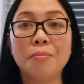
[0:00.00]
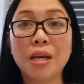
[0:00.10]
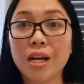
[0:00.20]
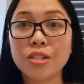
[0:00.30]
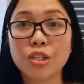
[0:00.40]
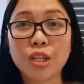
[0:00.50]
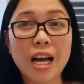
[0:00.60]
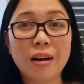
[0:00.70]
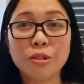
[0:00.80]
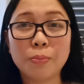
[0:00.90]
because you
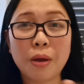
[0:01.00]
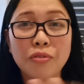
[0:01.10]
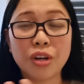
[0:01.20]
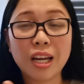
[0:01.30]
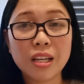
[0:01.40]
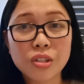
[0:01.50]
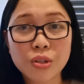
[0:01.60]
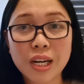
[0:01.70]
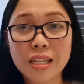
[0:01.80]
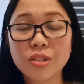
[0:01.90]
don't have to pay for
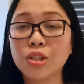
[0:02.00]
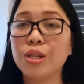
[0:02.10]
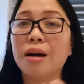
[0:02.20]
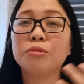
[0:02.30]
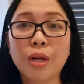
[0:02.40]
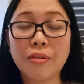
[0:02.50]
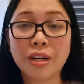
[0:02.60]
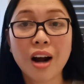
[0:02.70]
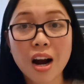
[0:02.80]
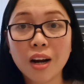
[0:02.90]
interest, you don't have
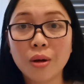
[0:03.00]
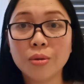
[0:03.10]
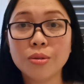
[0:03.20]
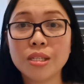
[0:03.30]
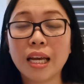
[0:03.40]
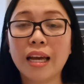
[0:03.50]
whatever car loans.